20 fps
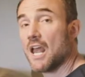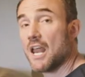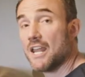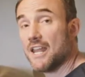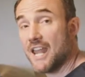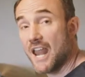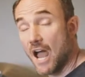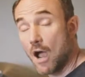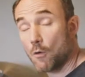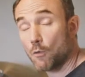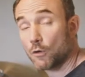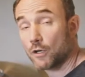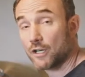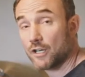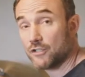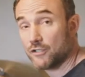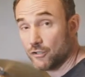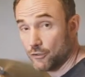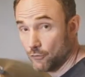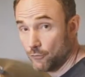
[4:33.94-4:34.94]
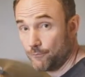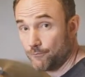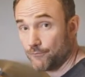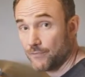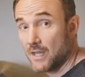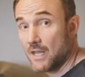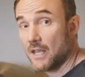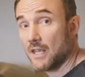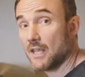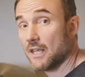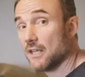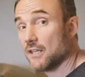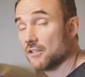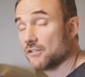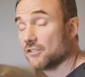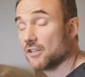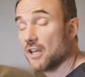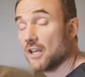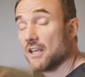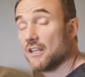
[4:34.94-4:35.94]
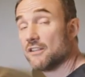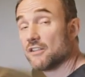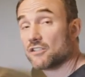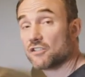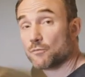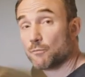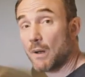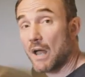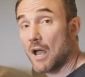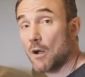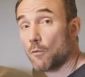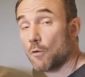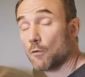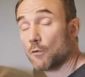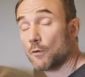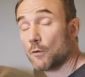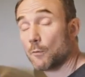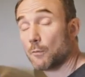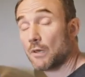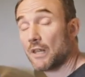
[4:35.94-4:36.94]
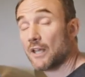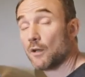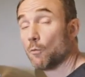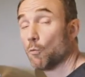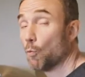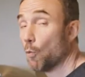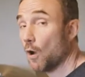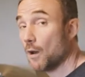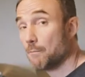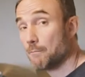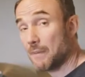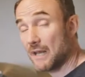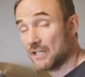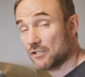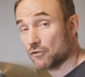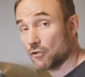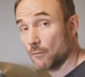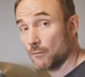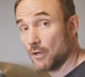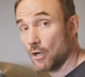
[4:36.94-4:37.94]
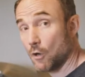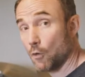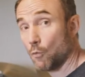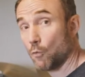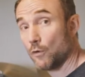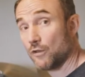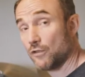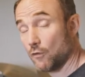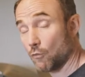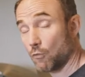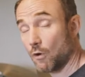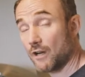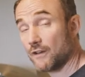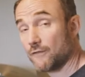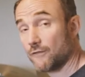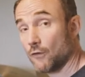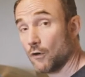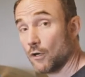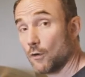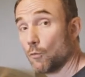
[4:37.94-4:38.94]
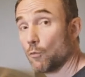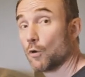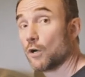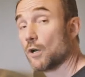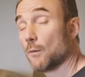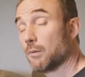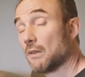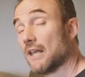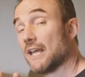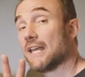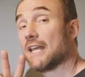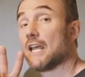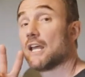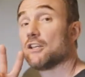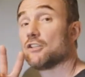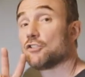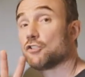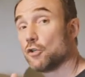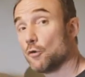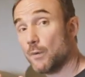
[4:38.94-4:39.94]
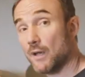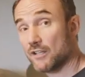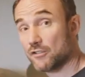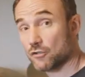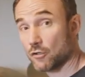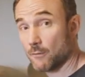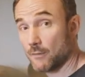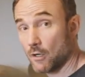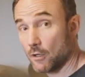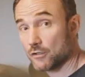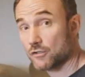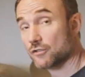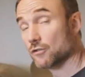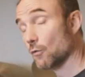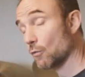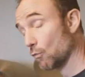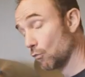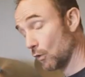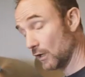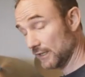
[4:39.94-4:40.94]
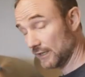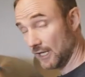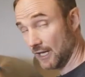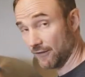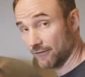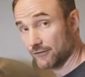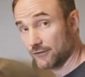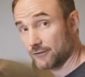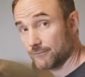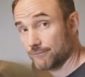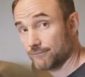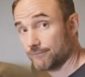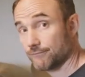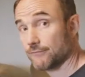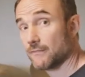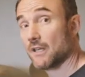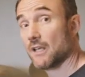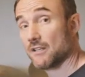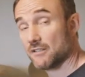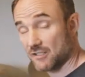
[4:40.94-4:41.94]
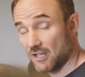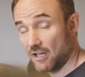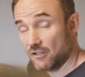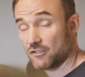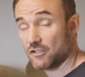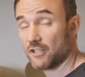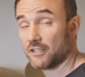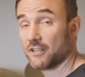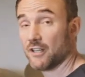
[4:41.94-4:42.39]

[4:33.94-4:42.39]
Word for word: Now what we're going to do is in the spot where we were playing one bass drum note with the right foot, we're going to play two bass drum notes, right-left. Sounds like